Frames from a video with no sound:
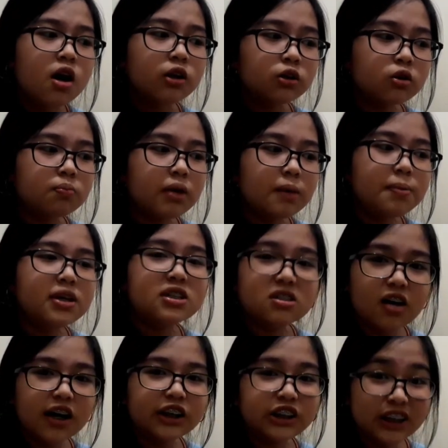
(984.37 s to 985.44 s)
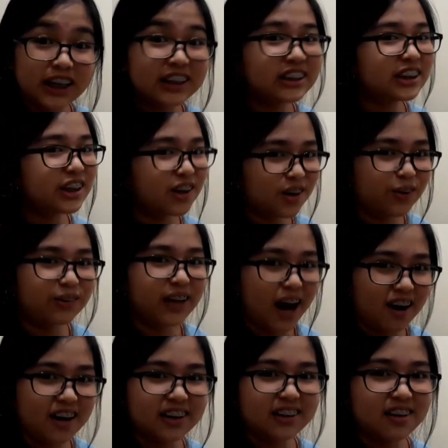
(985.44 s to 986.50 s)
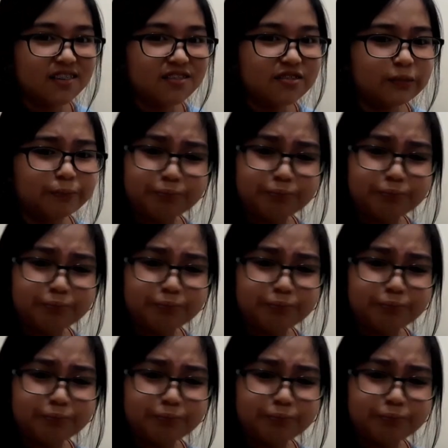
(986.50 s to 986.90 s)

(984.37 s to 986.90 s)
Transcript: to maybe start changing your own narrative.